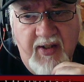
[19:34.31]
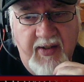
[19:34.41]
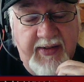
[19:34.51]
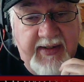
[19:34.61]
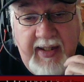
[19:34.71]

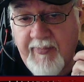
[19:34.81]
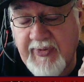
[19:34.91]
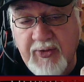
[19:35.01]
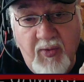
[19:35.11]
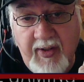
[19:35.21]
It can be
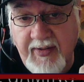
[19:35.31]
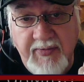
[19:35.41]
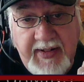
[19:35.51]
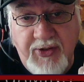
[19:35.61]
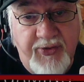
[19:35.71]
quite
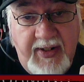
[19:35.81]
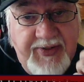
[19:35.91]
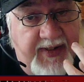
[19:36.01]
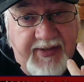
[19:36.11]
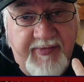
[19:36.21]

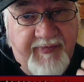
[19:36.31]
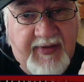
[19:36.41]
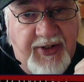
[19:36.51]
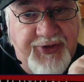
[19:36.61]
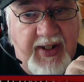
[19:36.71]
interesting to
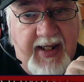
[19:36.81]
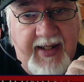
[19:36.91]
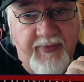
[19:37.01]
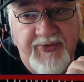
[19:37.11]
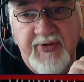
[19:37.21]
flesh it
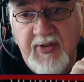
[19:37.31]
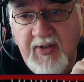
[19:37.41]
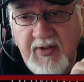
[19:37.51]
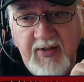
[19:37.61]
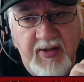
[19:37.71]
out.
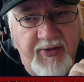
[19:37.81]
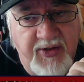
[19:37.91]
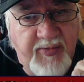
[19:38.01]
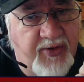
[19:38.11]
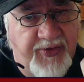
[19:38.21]
You
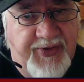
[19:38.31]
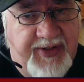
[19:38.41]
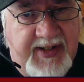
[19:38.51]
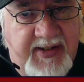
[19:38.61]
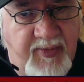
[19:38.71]
come across a
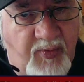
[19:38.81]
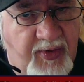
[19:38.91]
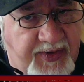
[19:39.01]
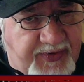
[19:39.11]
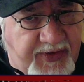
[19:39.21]
demon,
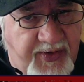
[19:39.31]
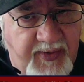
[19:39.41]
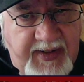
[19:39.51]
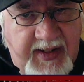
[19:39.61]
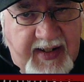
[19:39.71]
what is it
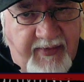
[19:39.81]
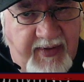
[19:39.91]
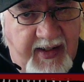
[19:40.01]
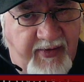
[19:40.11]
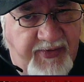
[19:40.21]
doing down
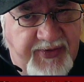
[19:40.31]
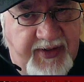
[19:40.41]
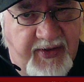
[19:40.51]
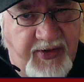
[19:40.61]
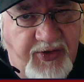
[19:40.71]
there? Is it
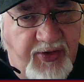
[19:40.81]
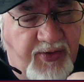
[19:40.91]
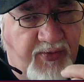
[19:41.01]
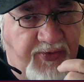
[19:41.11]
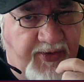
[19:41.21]
going to
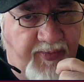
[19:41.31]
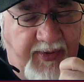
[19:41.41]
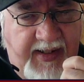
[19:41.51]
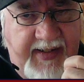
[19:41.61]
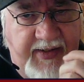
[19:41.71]
use the
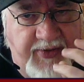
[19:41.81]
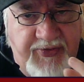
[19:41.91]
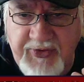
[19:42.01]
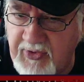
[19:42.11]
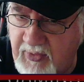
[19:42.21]

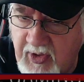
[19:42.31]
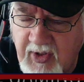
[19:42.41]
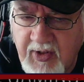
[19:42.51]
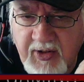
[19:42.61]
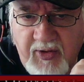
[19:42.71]
players to
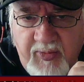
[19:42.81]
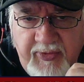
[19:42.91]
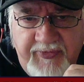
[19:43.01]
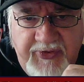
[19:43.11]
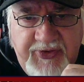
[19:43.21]
go
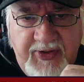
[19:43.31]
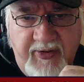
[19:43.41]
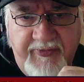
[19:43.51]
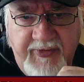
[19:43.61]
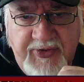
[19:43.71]
above the
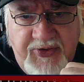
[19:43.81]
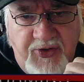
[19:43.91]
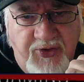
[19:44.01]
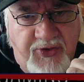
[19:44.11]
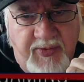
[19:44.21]
surface
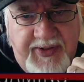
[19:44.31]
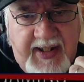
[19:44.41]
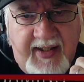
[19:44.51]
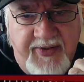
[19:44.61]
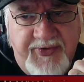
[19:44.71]
and do a
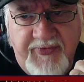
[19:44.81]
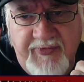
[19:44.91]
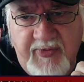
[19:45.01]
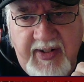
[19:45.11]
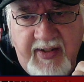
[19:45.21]
task
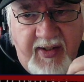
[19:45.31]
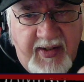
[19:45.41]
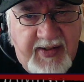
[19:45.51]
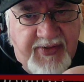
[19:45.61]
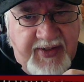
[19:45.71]
for it?
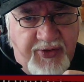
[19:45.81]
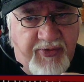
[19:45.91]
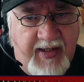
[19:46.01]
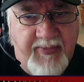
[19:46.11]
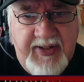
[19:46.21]
Is it
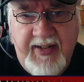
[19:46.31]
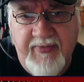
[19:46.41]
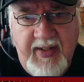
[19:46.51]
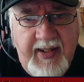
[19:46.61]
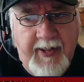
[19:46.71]
trapped down
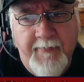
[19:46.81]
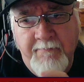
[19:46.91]
there?